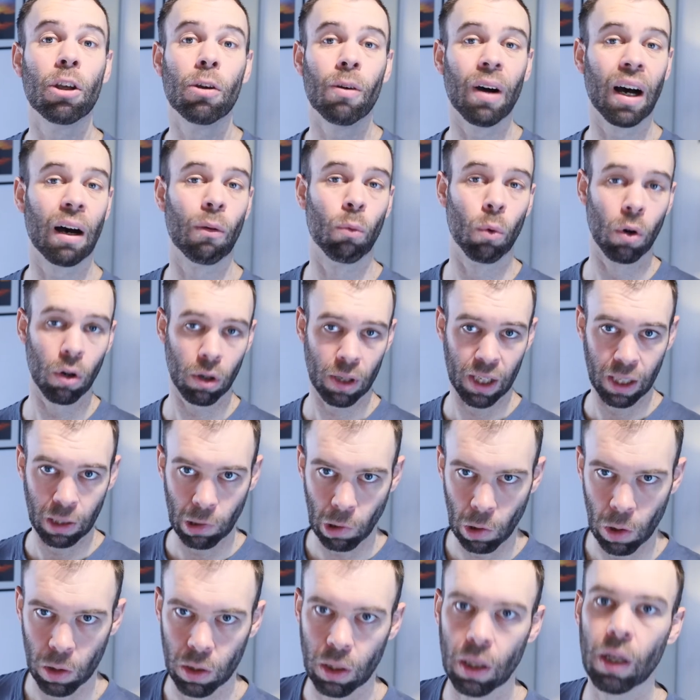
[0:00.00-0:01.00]
you are walking
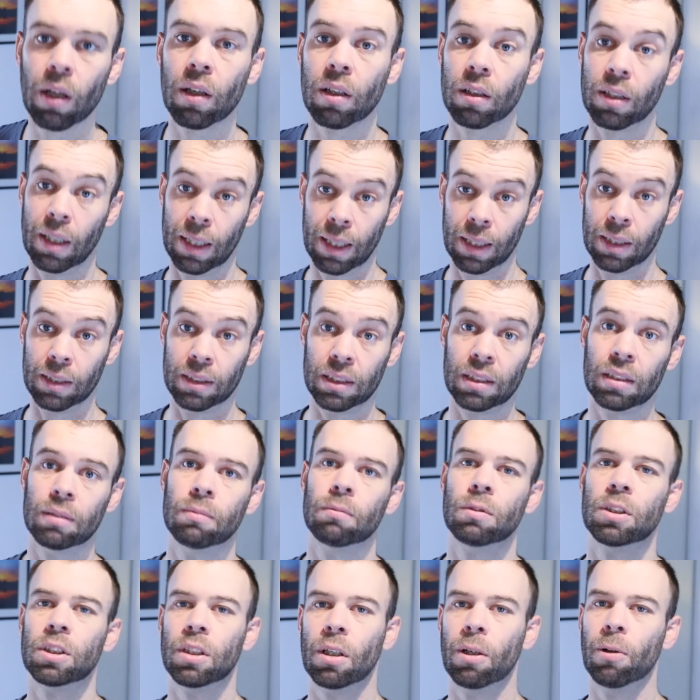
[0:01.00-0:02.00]
on clouds.
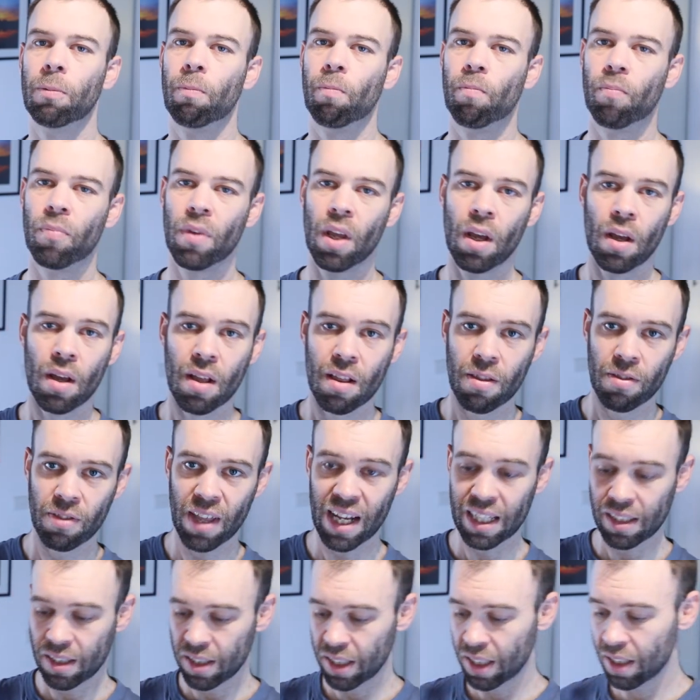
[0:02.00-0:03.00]
So
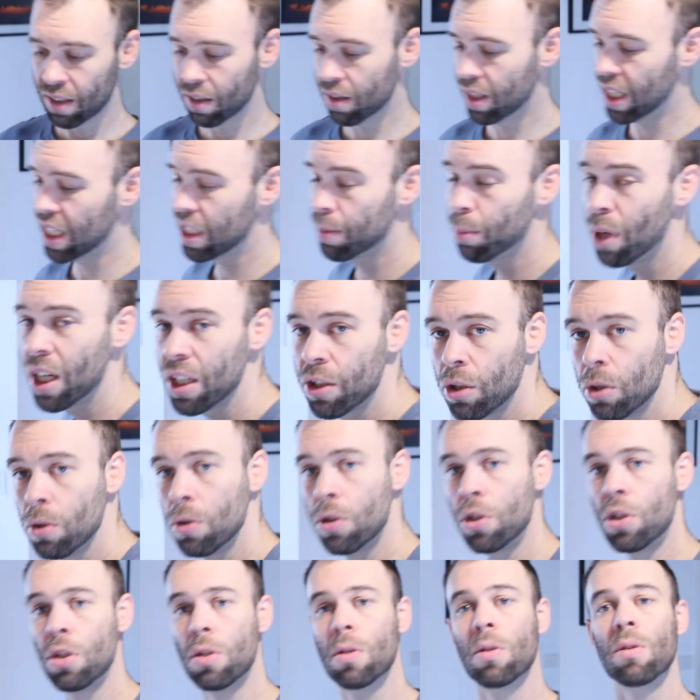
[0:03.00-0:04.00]
that's it. That's my two
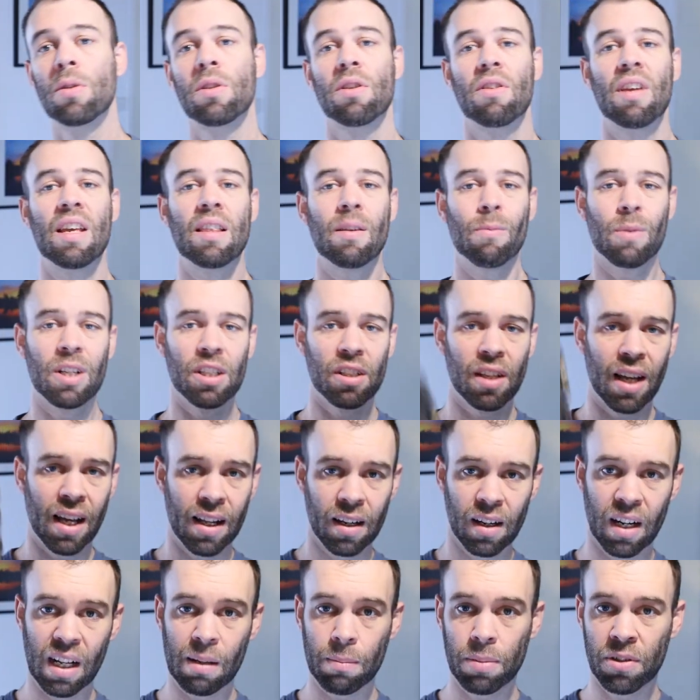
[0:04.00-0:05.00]
shoes. They're the ones I
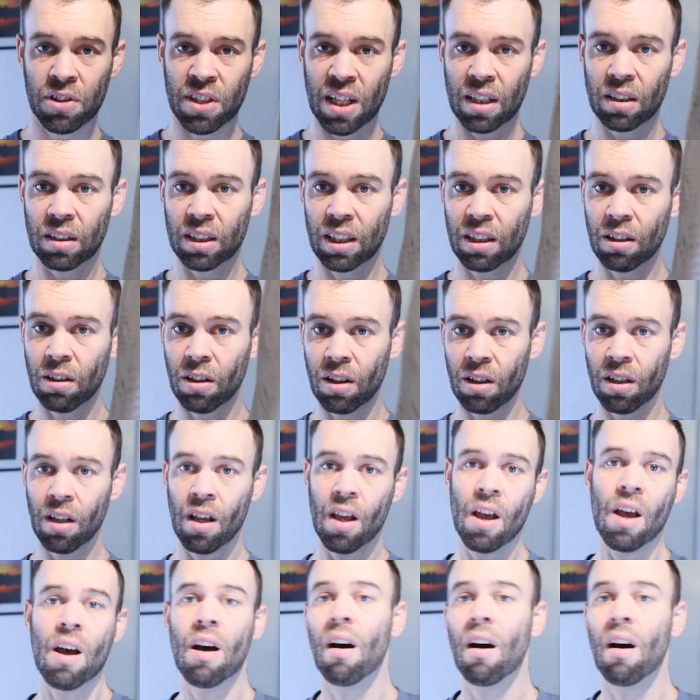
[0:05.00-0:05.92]
ended up settling on.